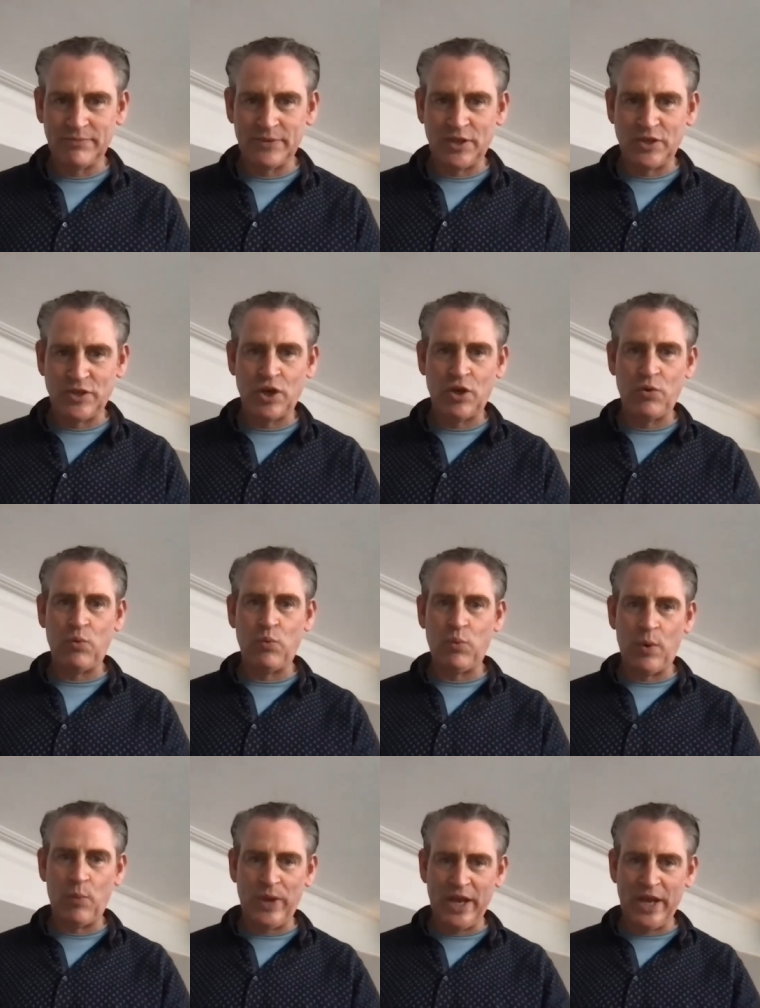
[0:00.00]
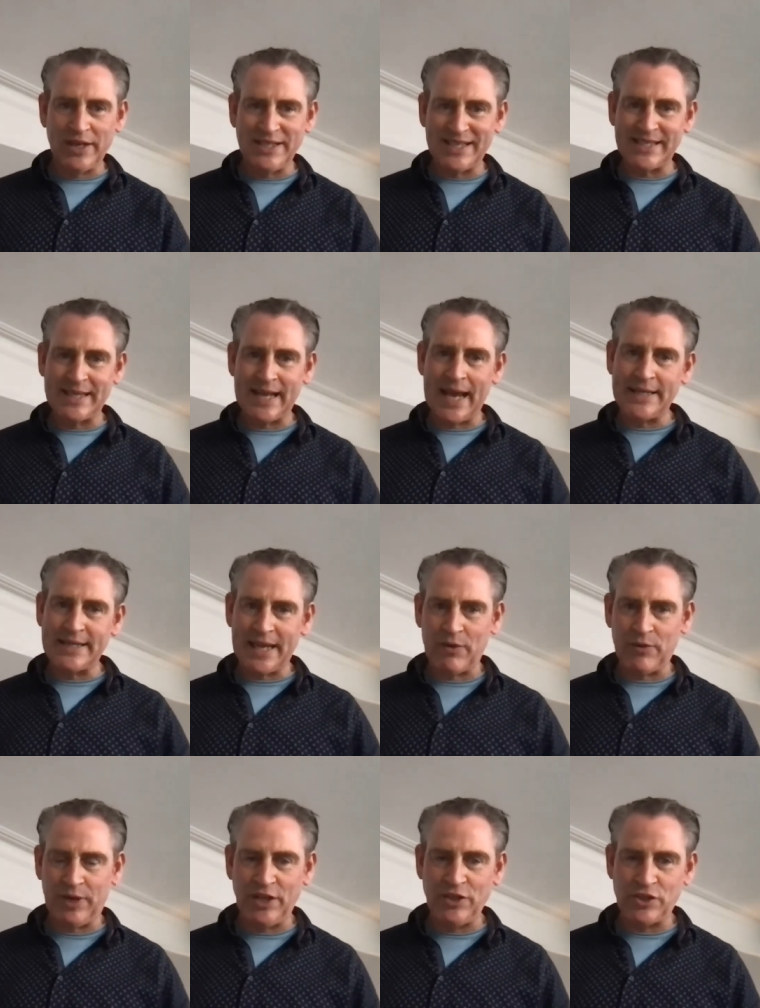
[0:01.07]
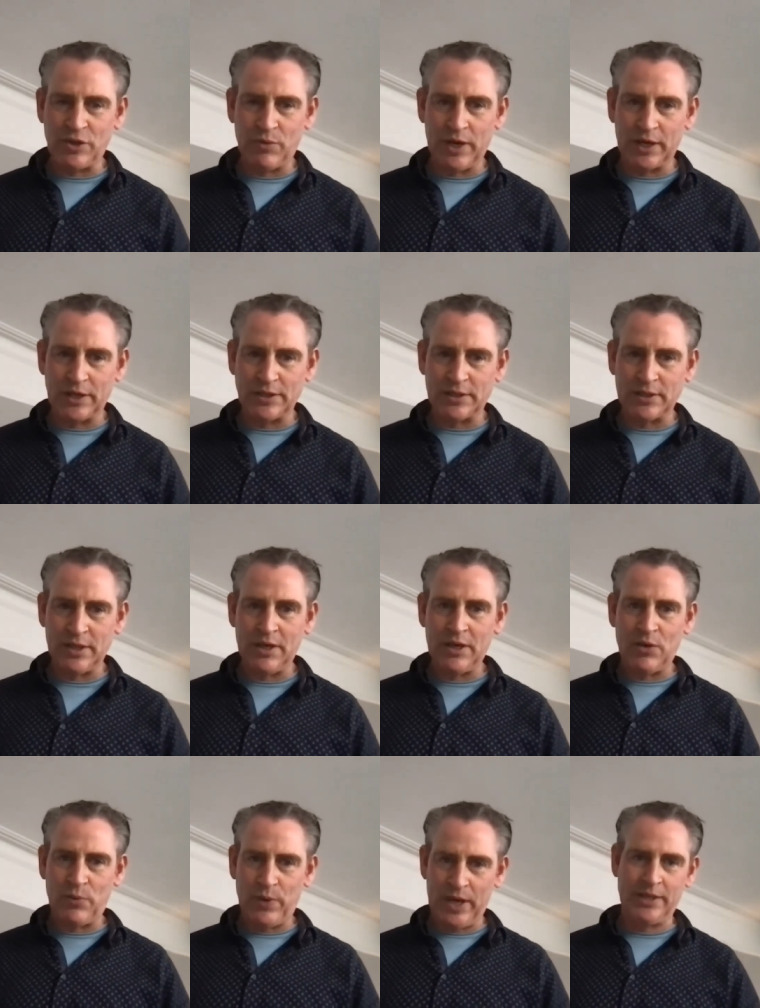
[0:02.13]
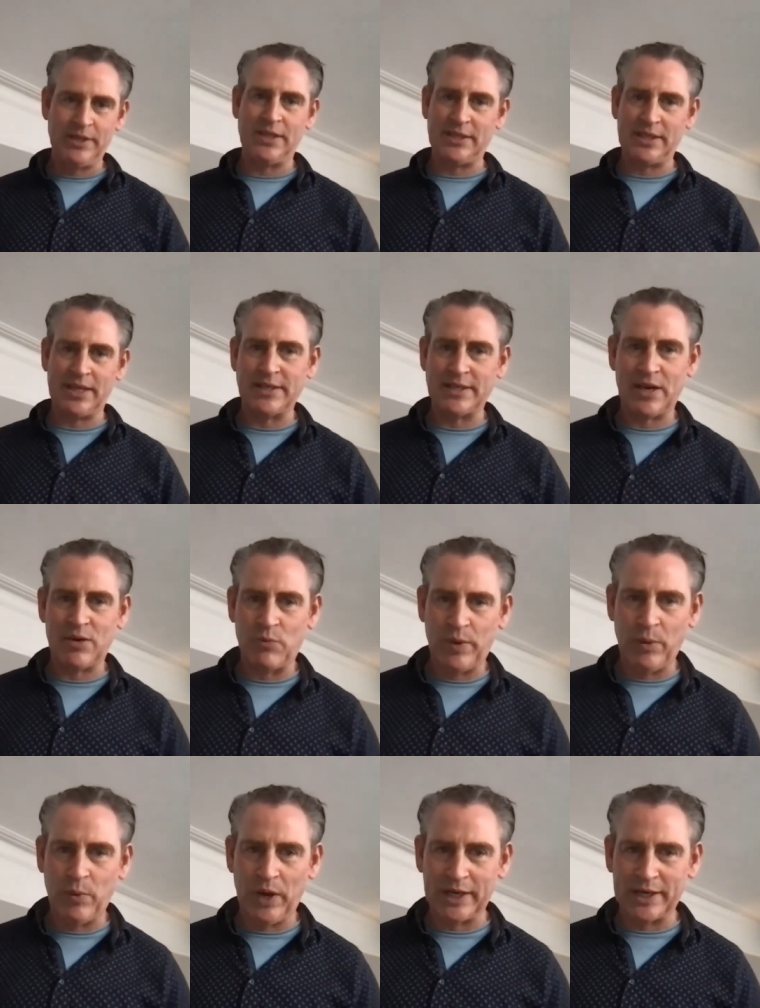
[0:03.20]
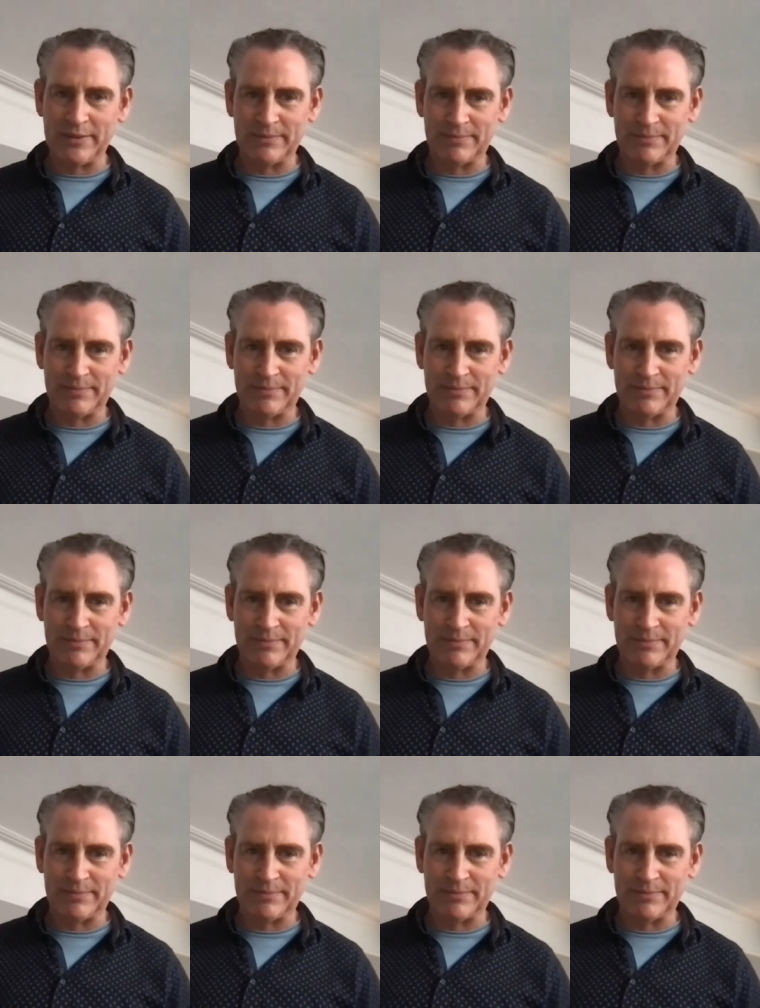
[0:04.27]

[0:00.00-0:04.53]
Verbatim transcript: So when we understand how nature works, we understand how we work.